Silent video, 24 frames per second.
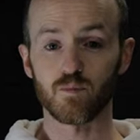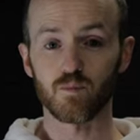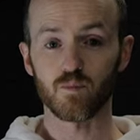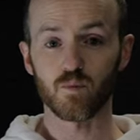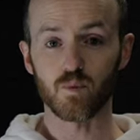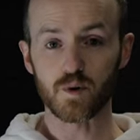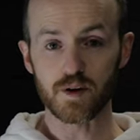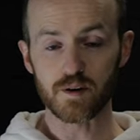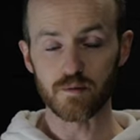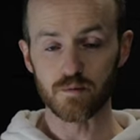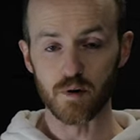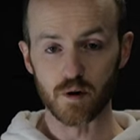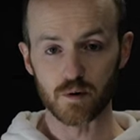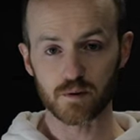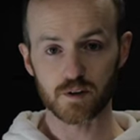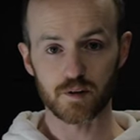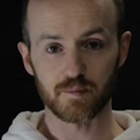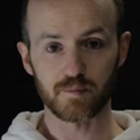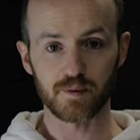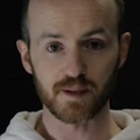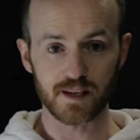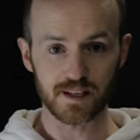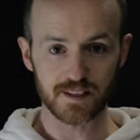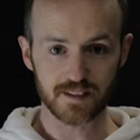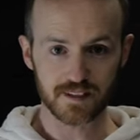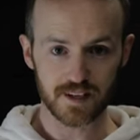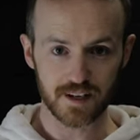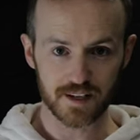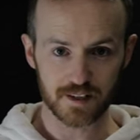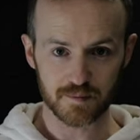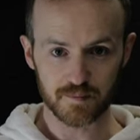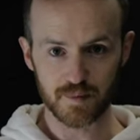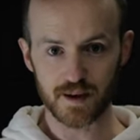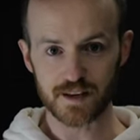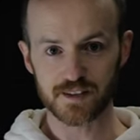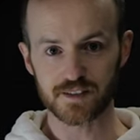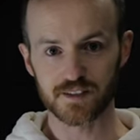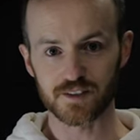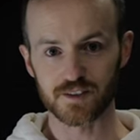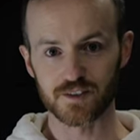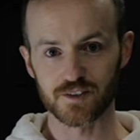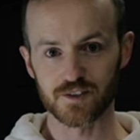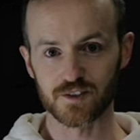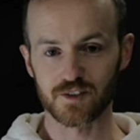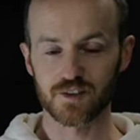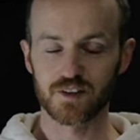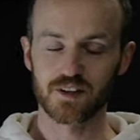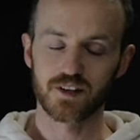We wrote the plain text
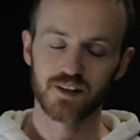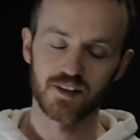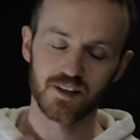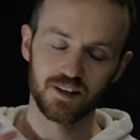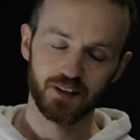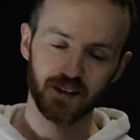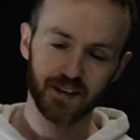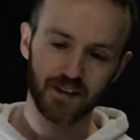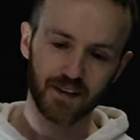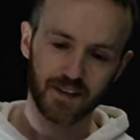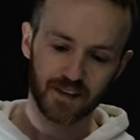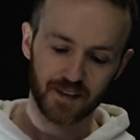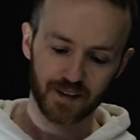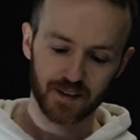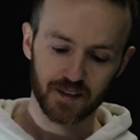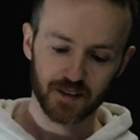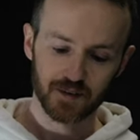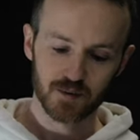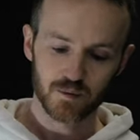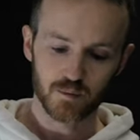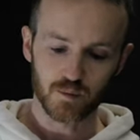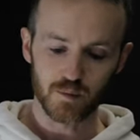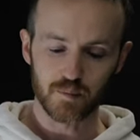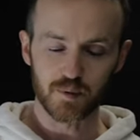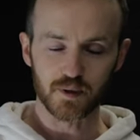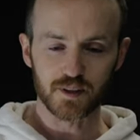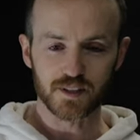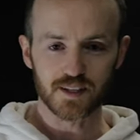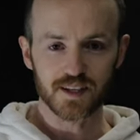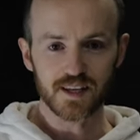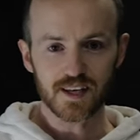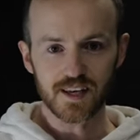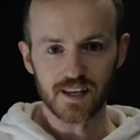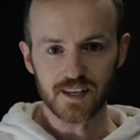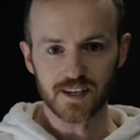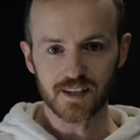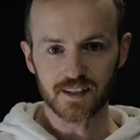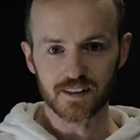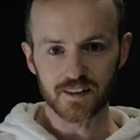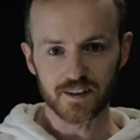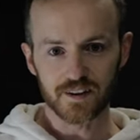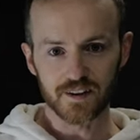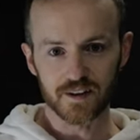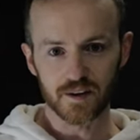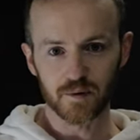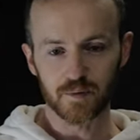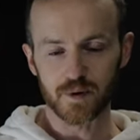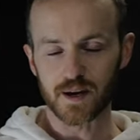message. We put the key in
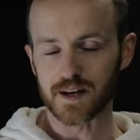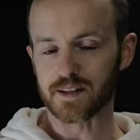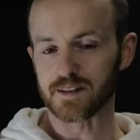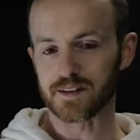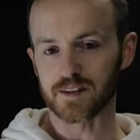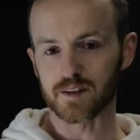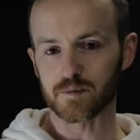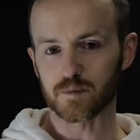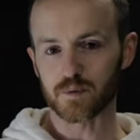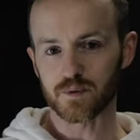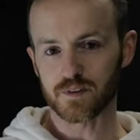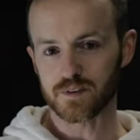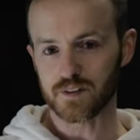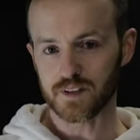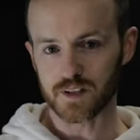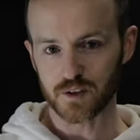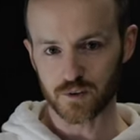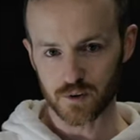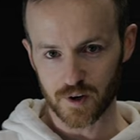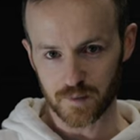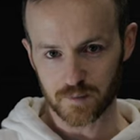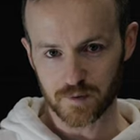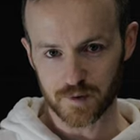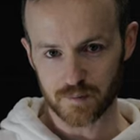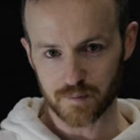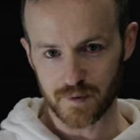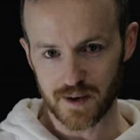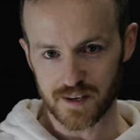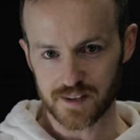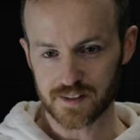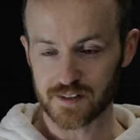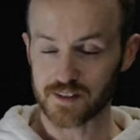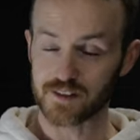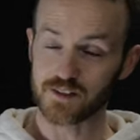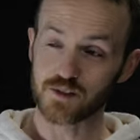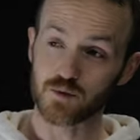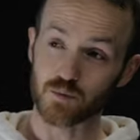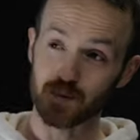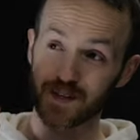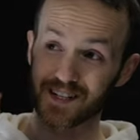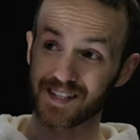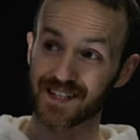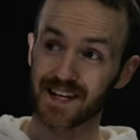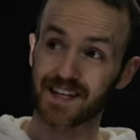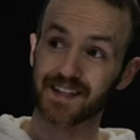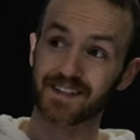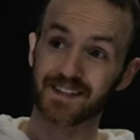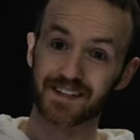there. We ended up with the encrypted message. We
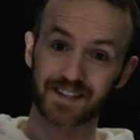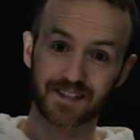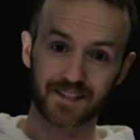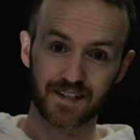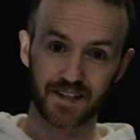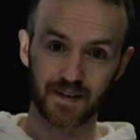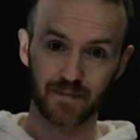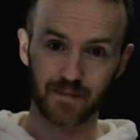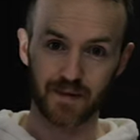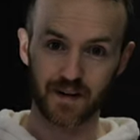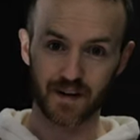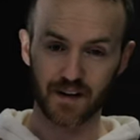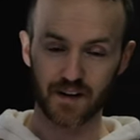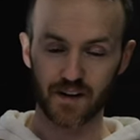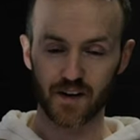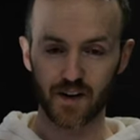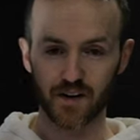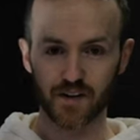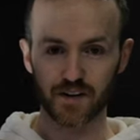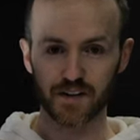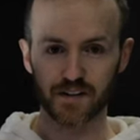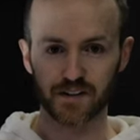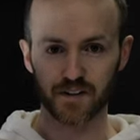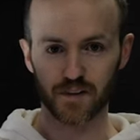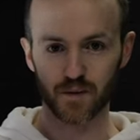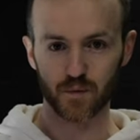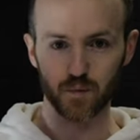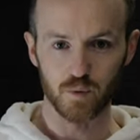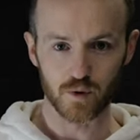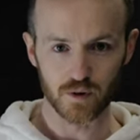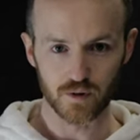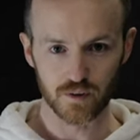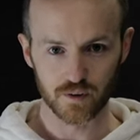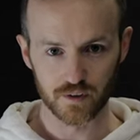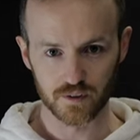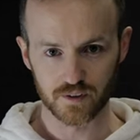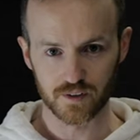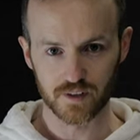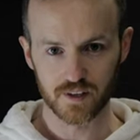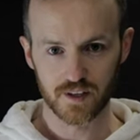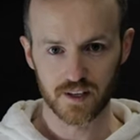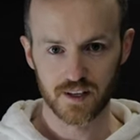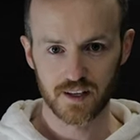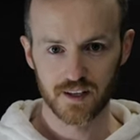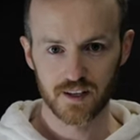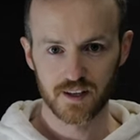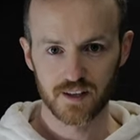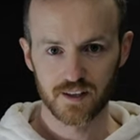sent it somehow out into the world.
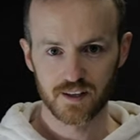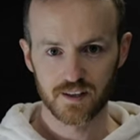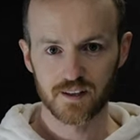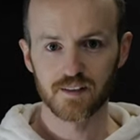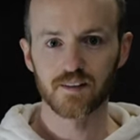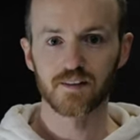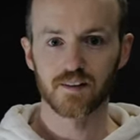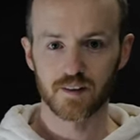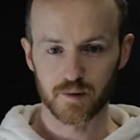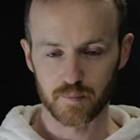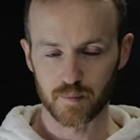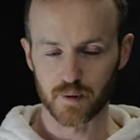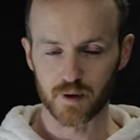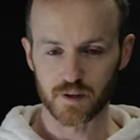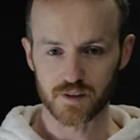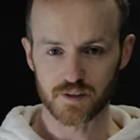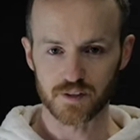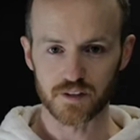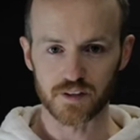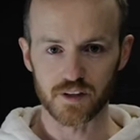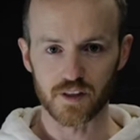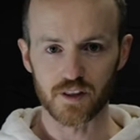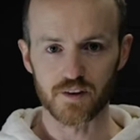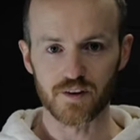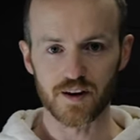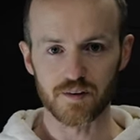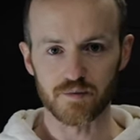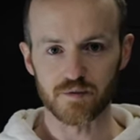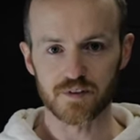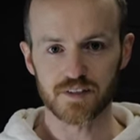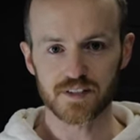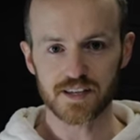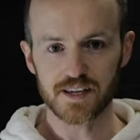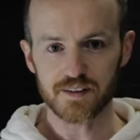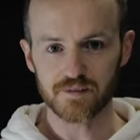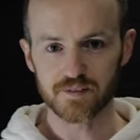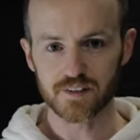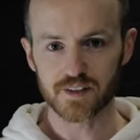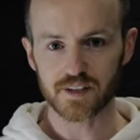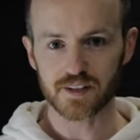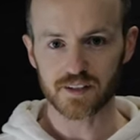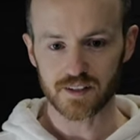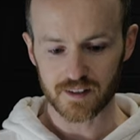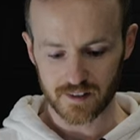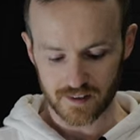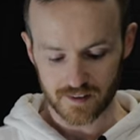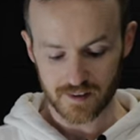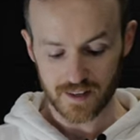The person on the other end received
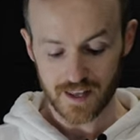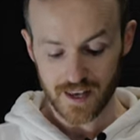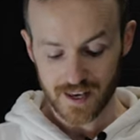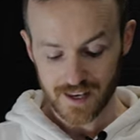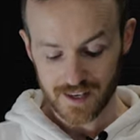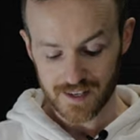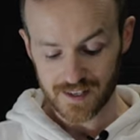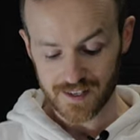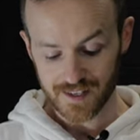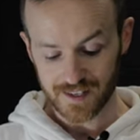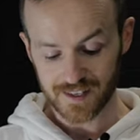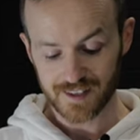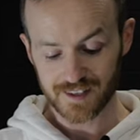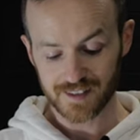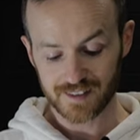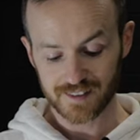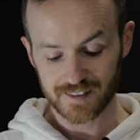it. They